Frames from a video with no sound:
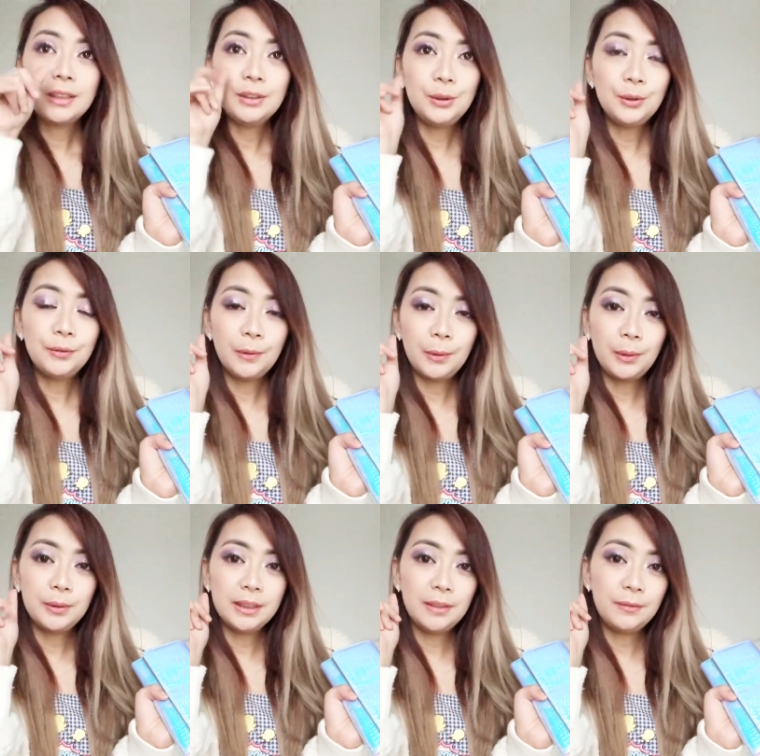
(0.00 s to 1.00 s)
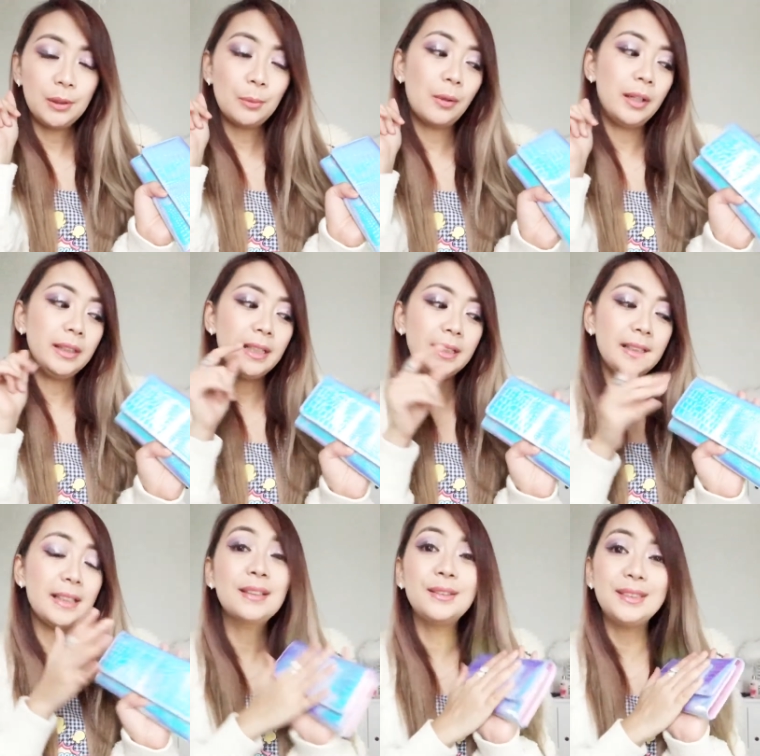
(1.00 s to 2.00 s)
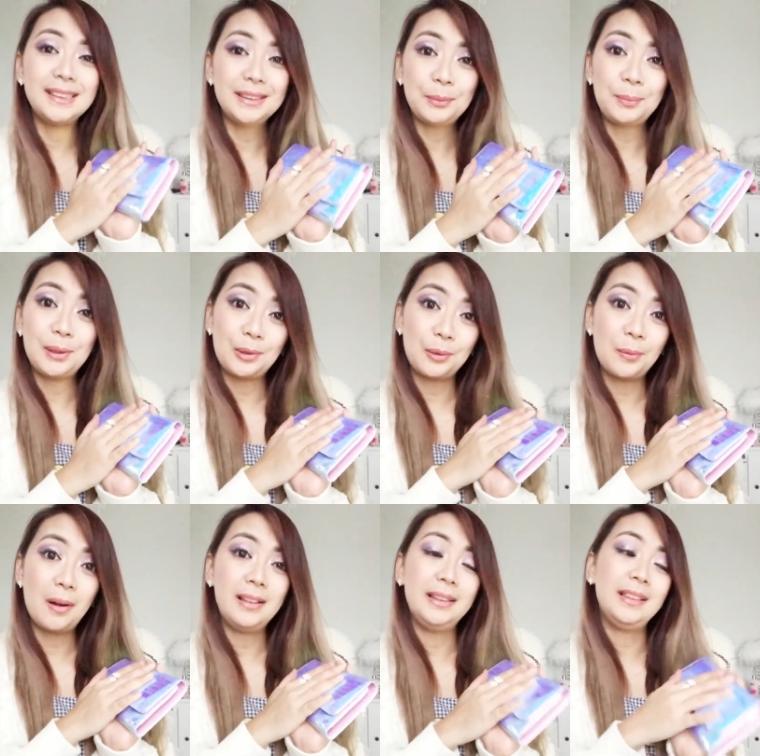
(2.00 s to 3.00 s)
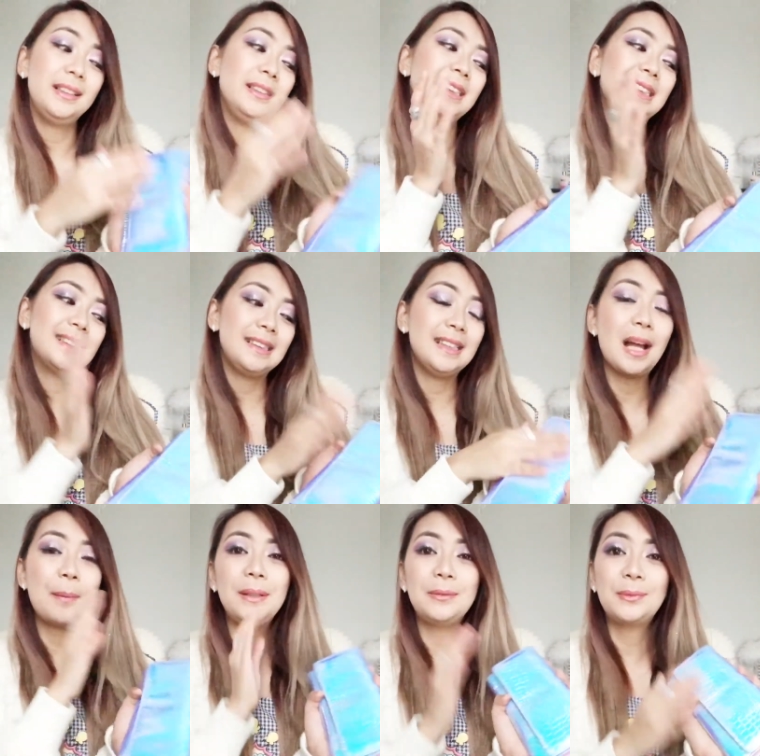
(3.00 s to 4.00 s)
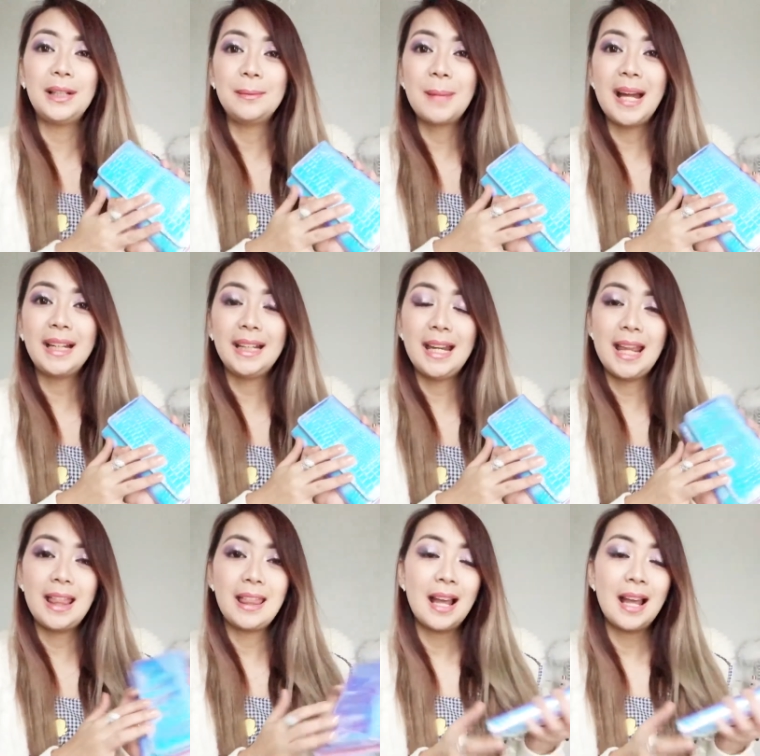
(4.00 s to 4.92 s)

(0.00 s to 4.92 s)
do photos if you want and then it could still be your wallet and then just snap it right back in